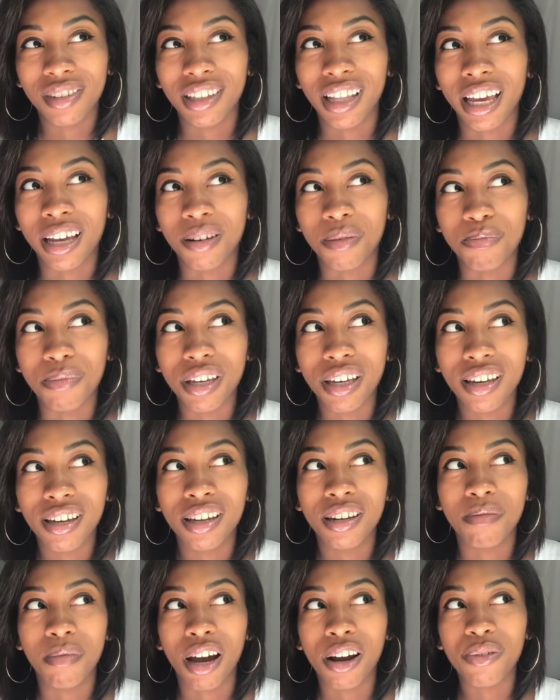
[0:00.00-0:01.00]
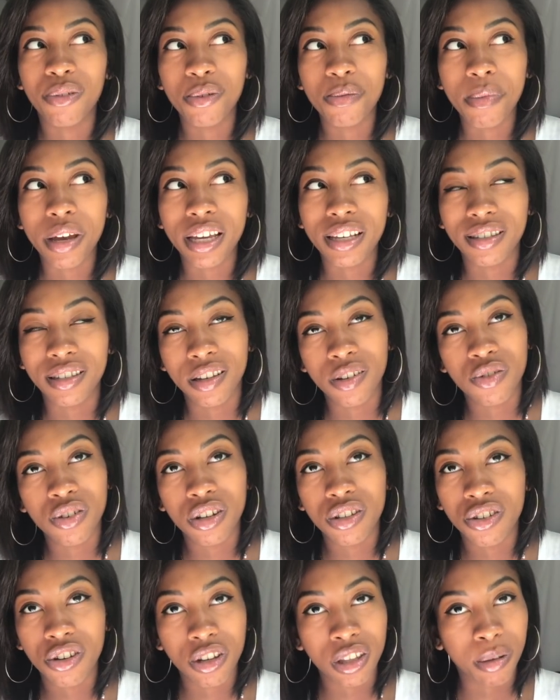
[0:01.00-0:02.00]
Like me and my roommate
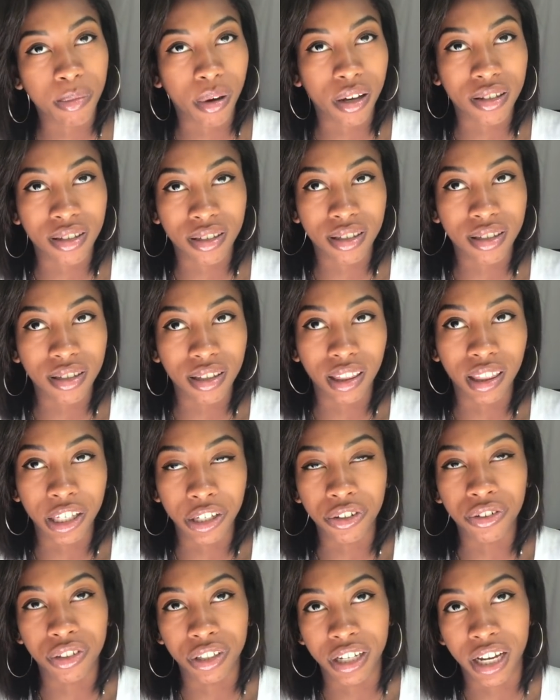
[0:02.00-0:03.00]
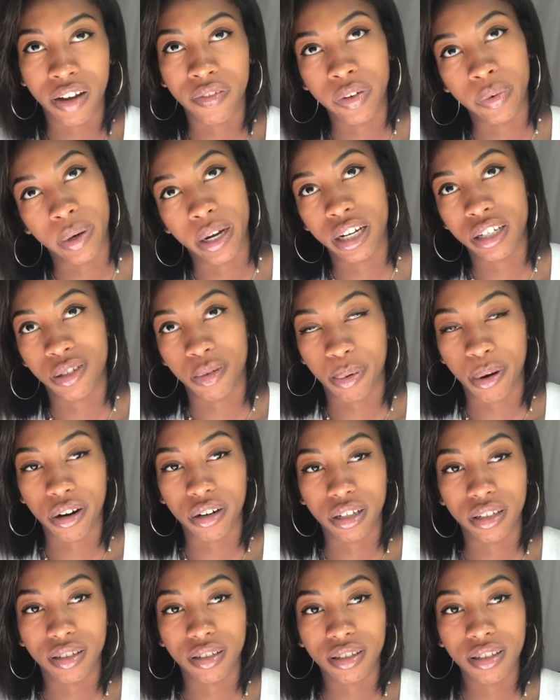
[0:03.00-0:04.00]
Sidra took the bus literally everywhere to
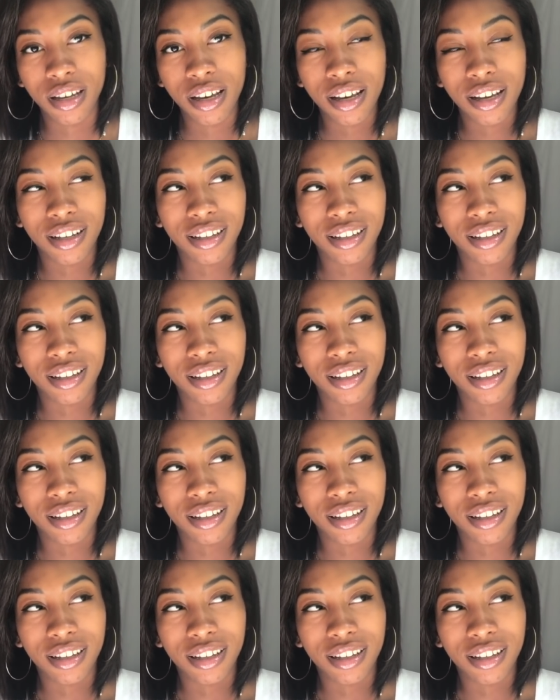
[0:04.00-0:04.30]
parties.